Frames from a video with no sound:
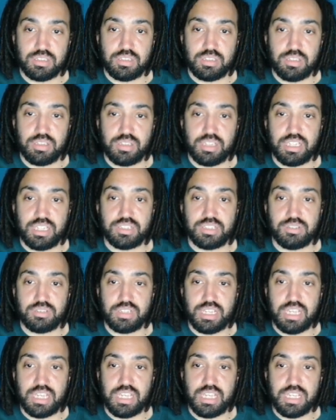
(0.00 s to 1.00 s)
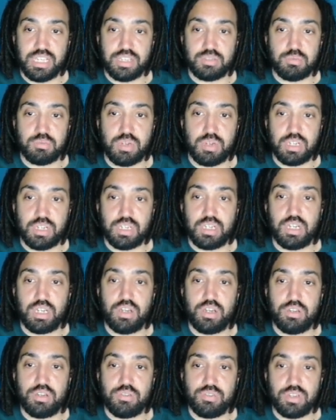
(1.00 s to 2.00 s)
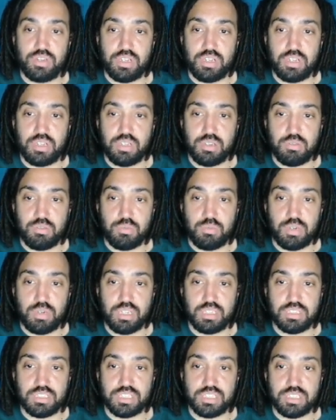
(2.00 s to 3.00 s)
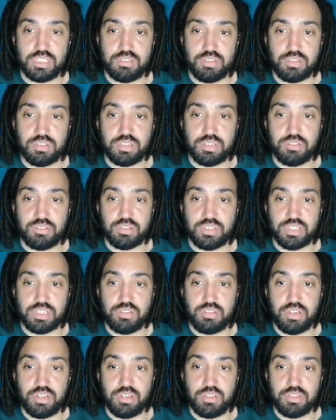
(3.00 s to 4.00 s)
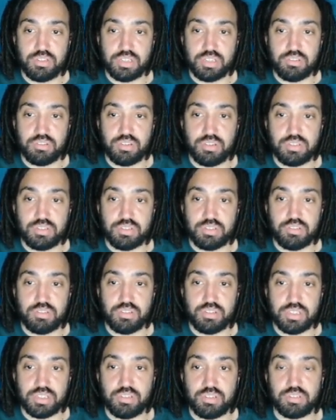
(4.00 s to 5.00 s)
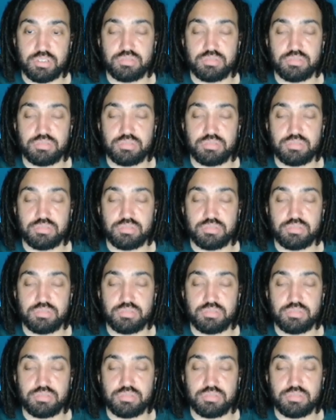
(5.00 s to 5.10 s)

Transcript: Okay, so k is 1 over 1000000.